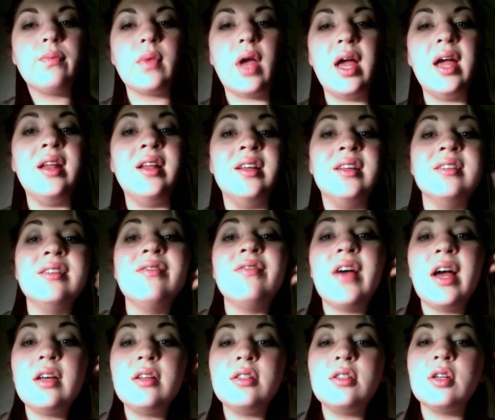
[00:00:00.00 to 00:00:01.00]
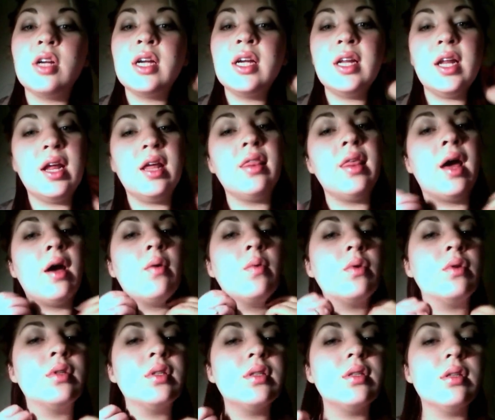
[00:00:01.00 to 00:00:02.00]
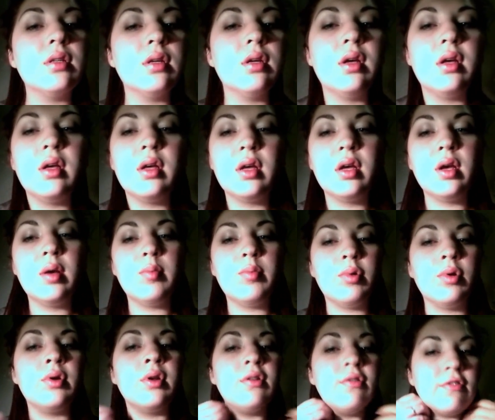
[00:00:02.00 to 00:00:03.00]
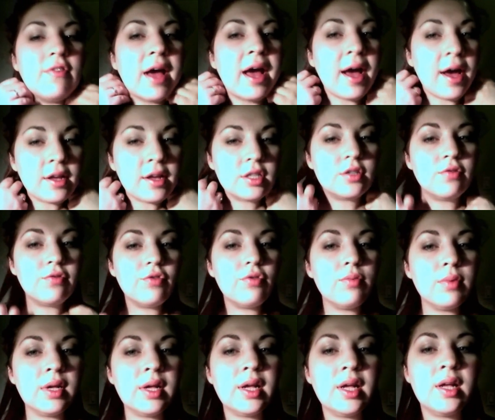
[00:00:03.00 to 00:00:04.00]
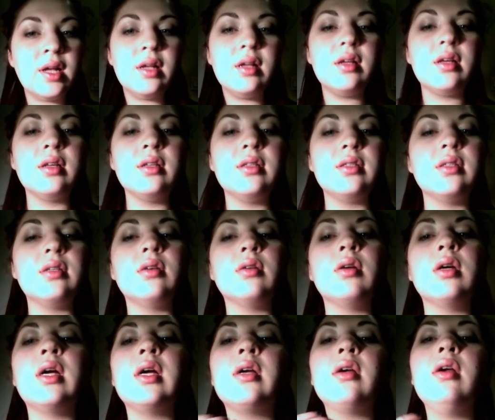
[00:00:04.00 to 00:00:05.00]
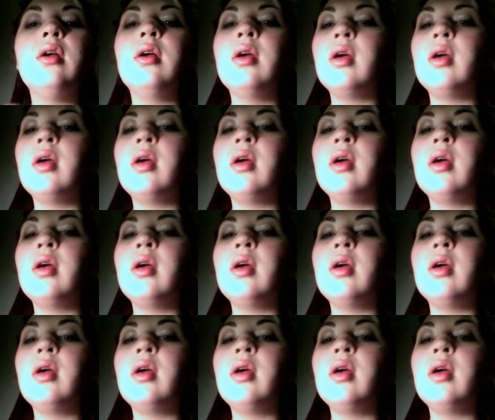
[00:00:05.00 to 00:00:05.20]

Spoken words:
it is in fact straight, and that was pretty fast for me considering.